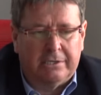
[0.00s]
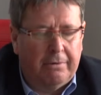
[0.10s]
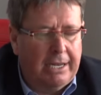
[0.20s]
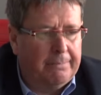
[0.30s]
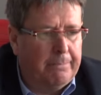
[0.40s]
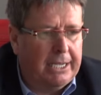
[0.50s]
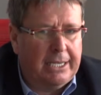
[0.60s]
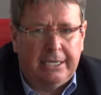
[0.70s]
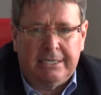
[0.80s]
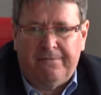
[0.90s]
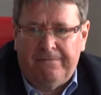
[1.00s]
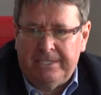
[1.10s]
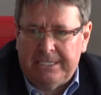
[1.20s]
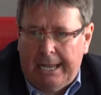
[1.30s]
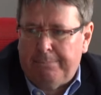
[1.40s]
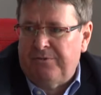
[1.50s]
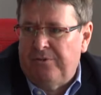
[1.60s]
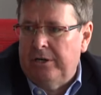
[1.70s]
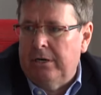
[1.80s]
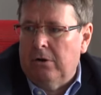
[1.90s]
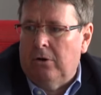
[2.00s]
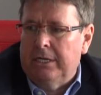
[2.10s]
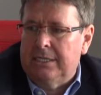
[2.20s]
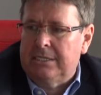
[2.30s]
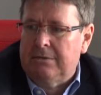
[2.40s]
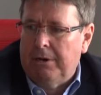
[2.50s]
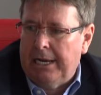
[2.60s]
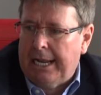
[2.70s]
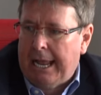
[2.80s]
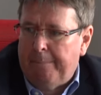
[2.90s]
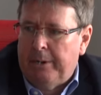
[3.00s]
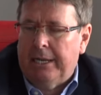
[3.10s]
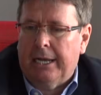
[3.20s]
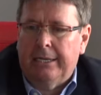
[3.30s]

It's really making steps further on. It's really happening.